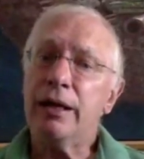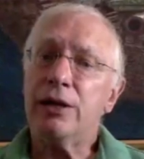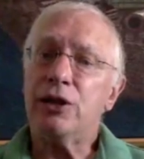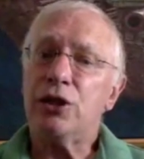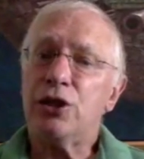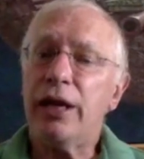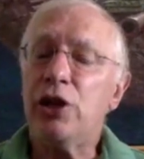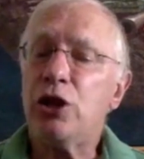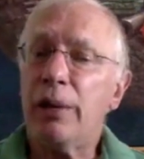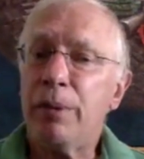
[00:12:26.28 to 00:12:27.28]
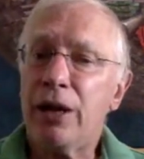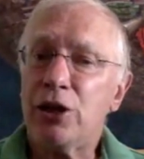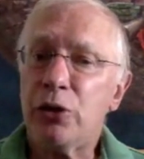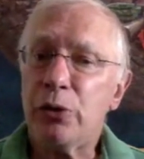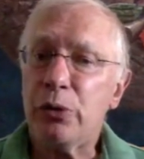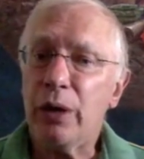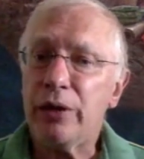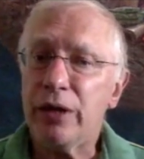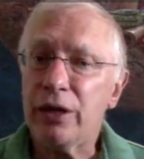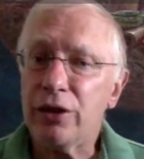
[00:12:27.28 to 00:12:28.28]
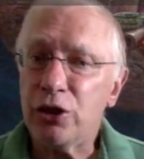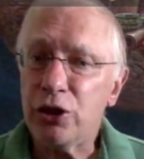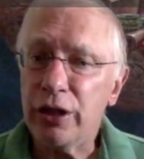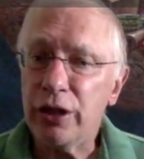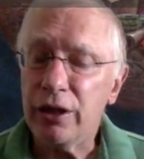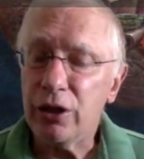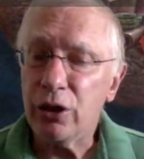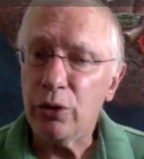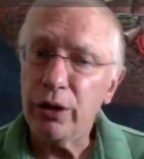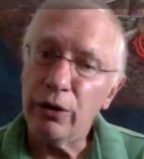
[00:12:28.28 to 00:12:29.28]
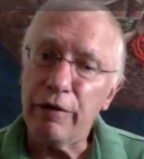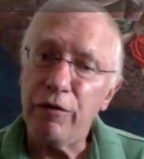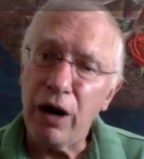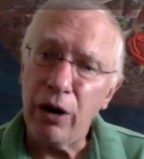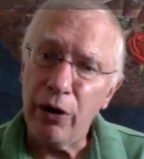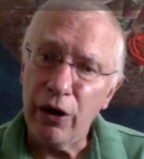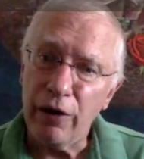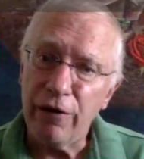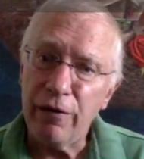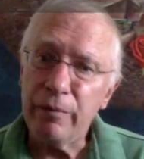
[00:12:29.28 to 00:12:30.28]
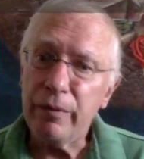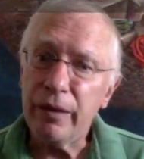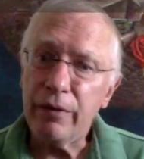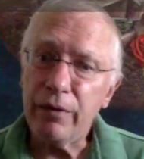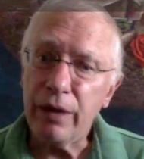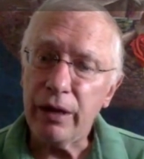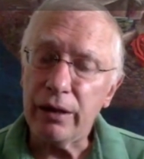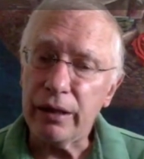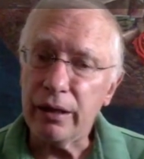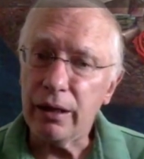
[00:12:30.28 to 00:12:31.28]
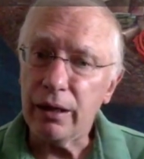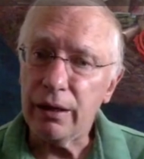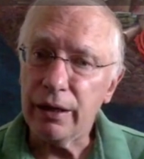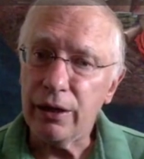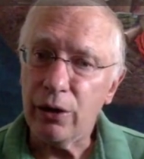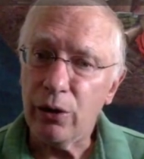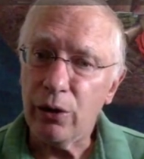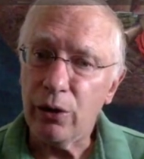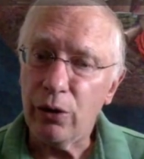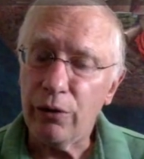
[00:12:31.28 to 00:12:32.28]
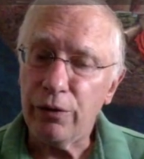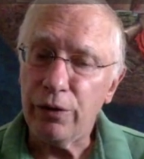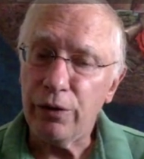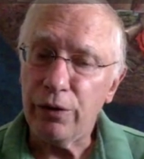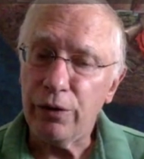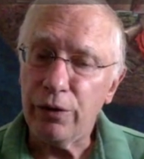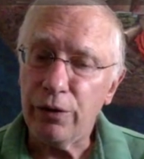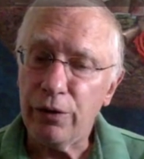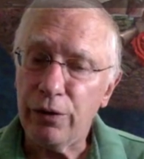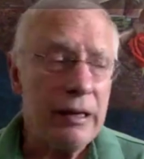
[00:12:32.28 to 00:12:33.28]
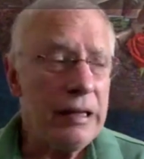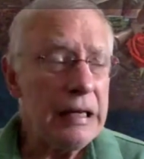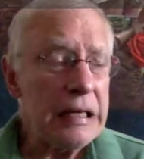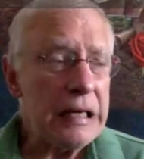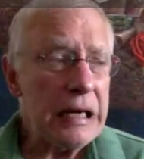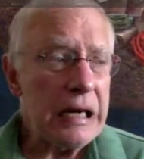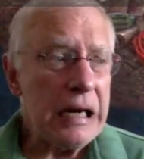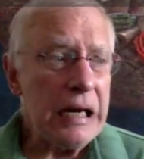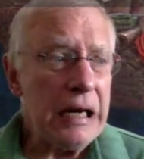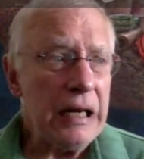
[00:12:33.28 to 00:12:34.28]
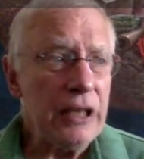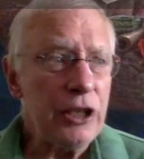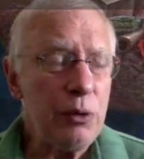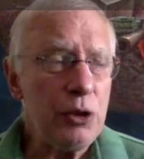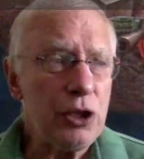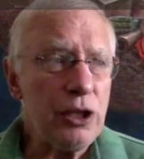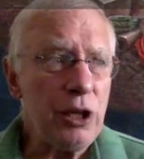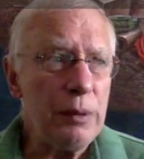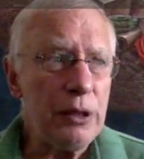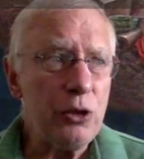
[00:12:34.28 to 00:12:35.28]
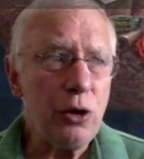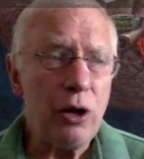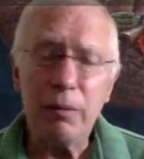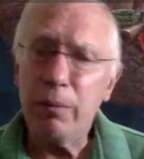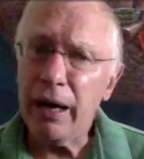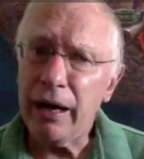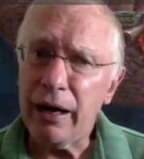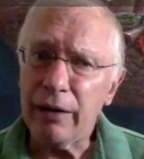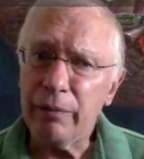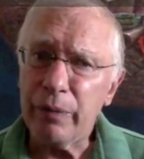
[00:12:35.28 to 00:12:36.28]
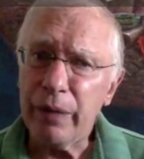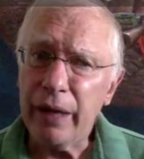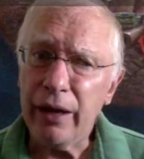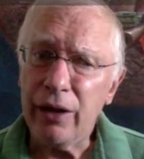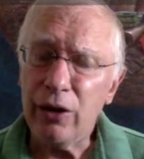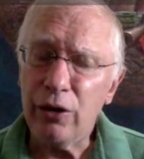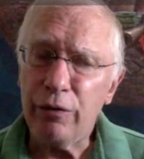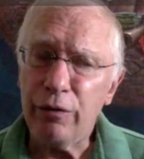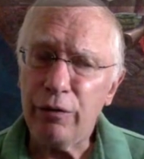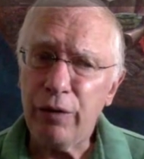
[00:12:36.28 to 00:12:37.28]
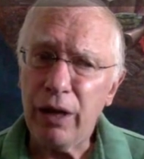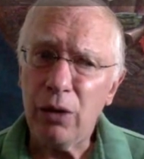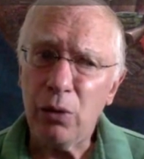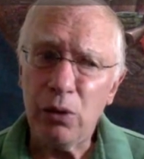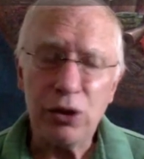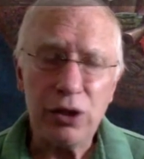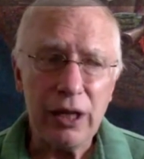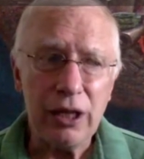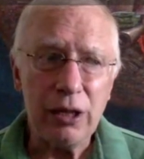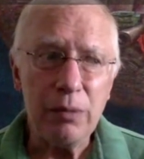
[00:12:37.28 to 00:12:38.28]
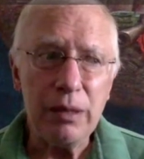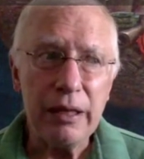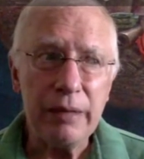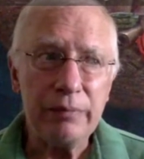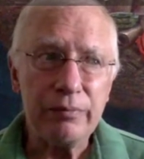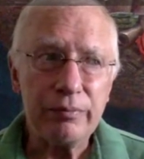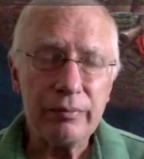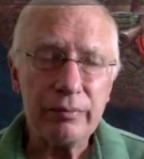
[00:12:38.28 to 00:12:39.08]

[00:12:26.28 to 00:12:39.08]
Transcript: It's a stage I passed through. I think that she didn't go nearly far enough, frankly, in her own philosophy. And she was a little bit dogmatic, and her followers tend to be